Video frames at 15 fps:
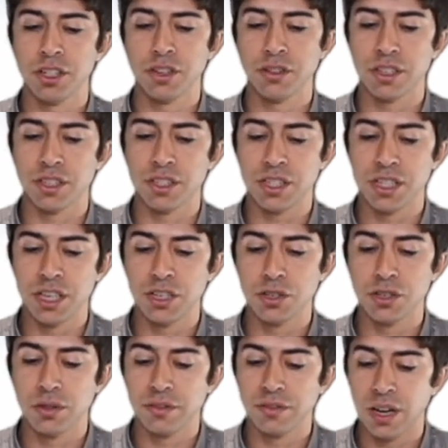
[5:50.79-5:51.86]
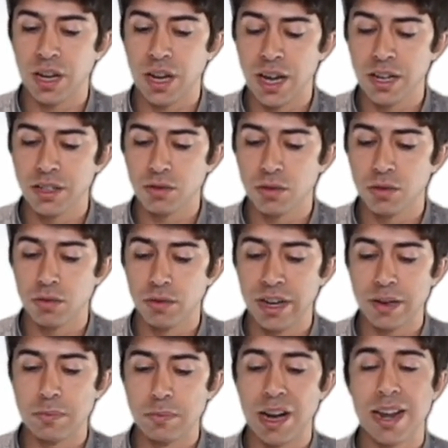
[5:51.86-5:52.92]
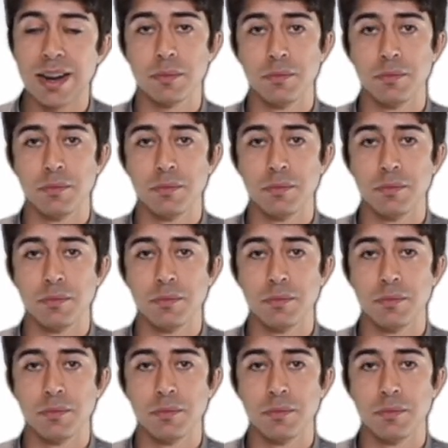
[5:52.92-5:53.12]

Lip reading: you can see two of the lines are already black,